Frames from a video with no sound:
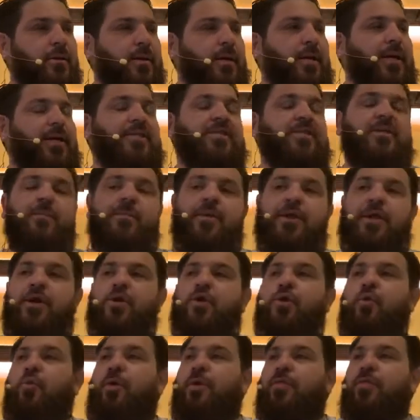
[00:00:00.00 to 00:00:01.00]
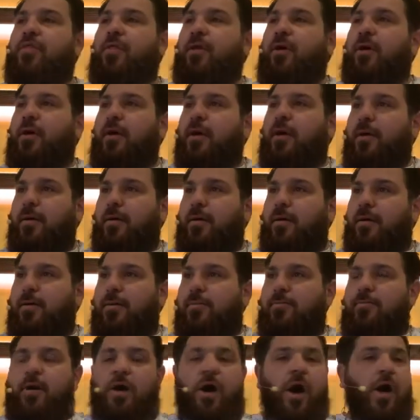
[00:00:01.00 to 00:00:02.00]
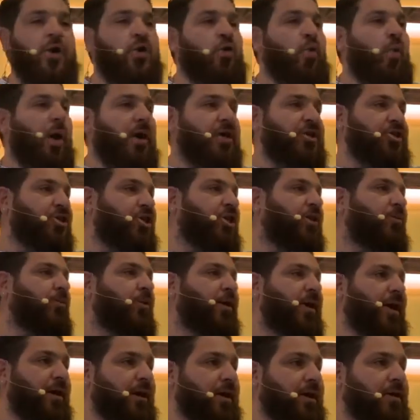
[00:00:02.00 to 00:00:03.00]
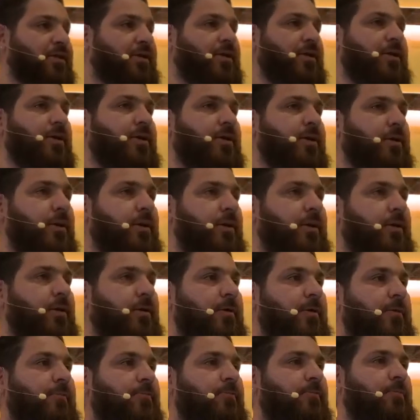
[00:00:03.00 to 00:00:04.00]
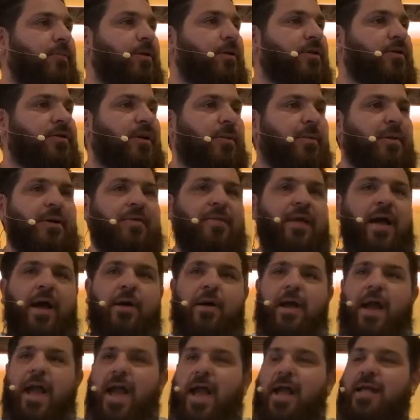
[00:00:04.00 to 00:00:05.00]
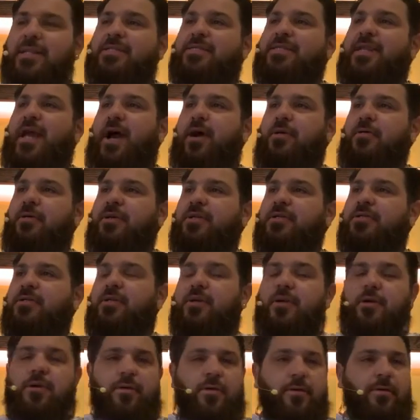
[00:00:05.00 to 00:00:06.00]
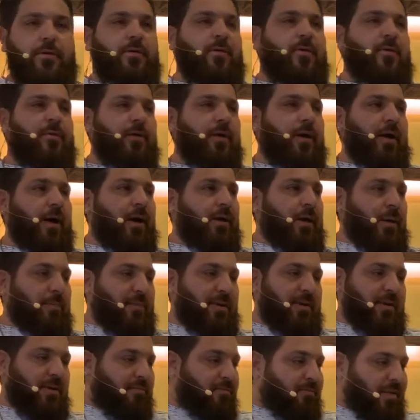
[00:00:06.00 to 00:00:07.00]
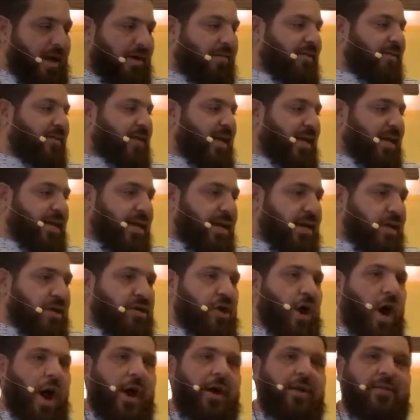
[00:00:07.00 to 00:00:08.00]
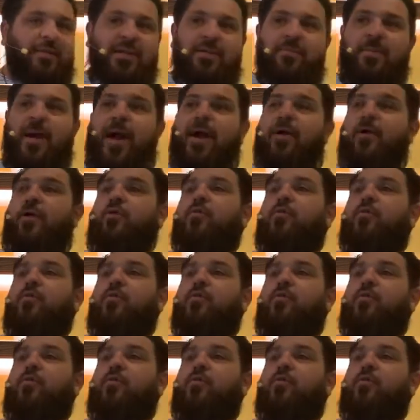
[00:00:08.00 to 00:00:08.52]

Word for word: is somebody with unquestionable character, somebody that hands down is, I mean, a validated, godly man or